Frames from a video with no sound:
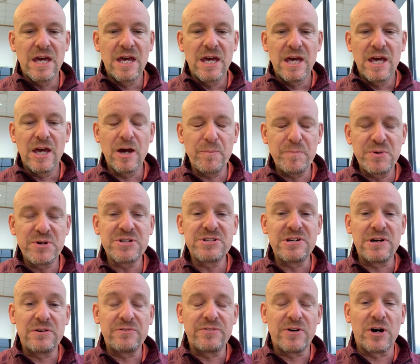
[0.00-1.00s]
Help
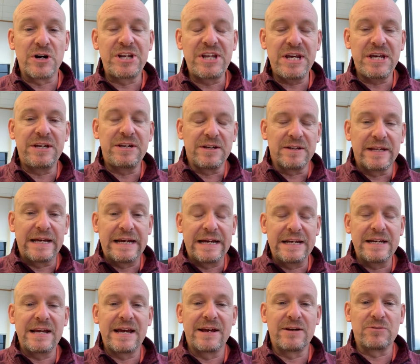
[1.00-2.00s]
yourself articulate
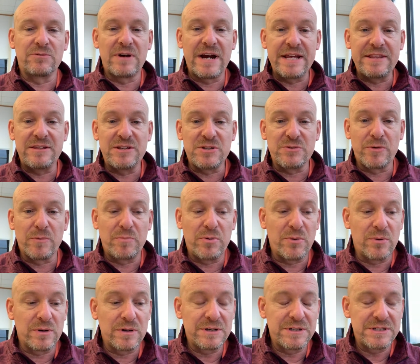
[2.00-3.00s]
and write these
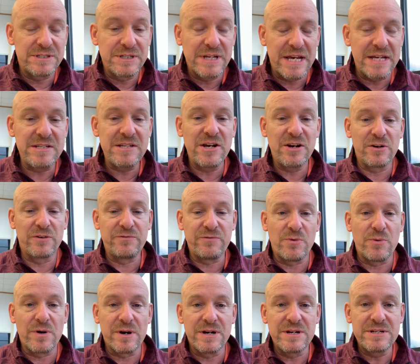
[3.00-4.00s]
reports. It's here
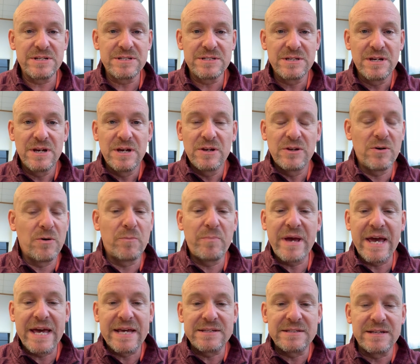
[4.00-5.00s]
for us. Don't
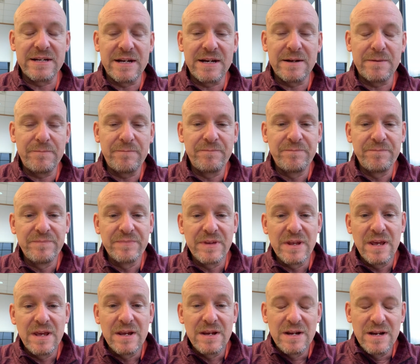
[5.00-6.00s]
pass it up.
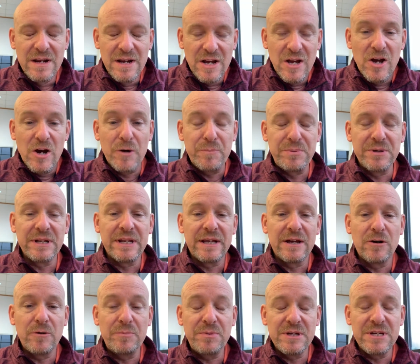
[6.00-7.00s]
Hope you
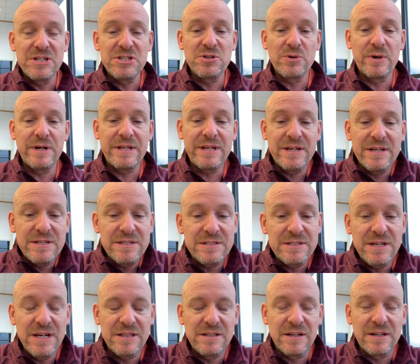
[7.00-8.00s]
enjoyed this.
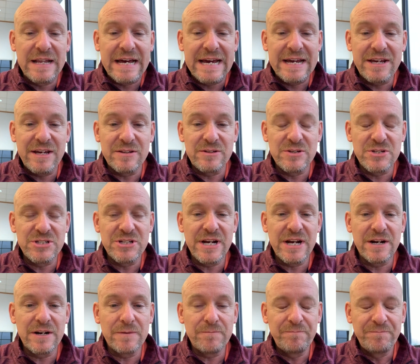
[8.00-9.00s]
Hit the like, hit the share.